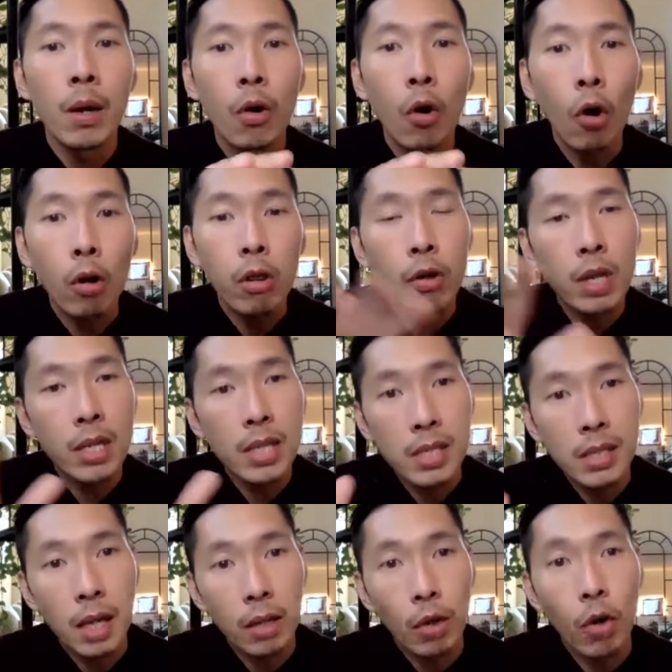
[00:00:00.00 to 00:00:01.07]
although this is
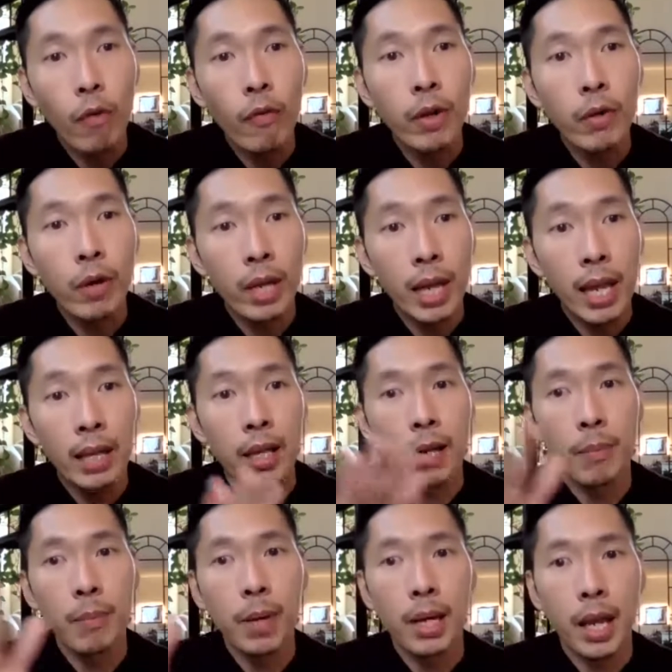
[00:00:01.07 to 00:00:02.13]
not COVID
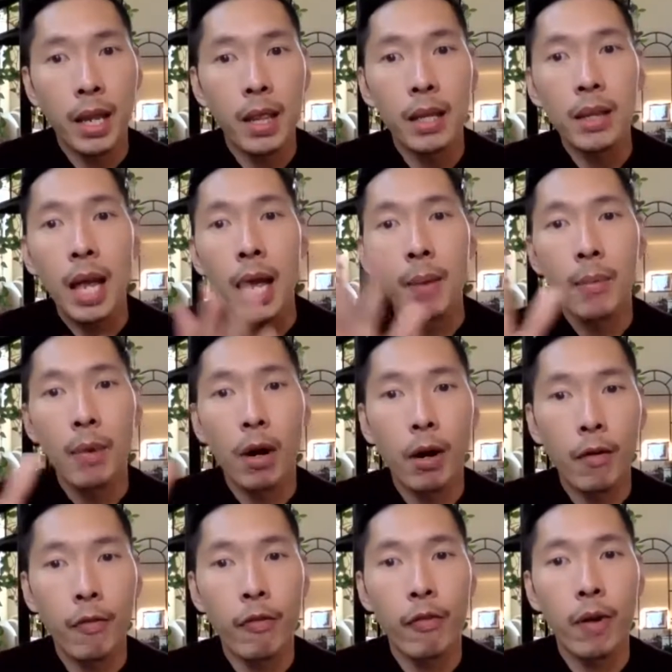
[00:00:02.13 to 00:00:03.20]
related, but in the time
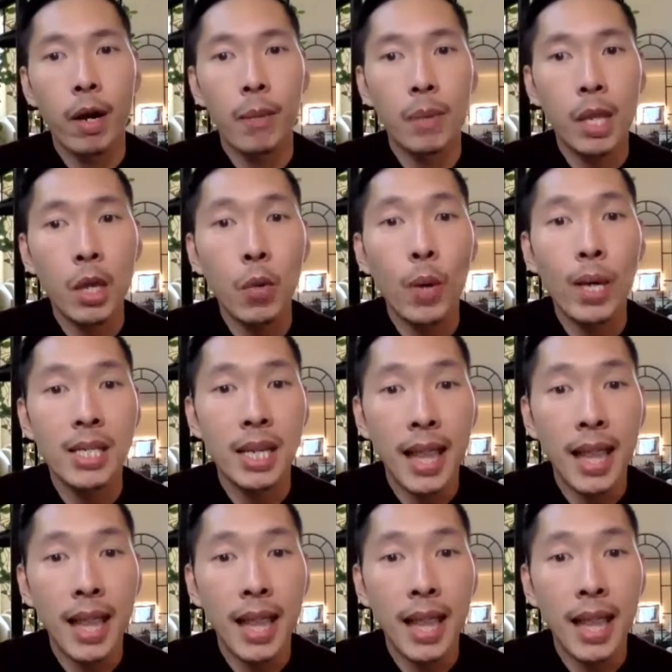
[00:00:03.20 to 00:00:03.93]
of the US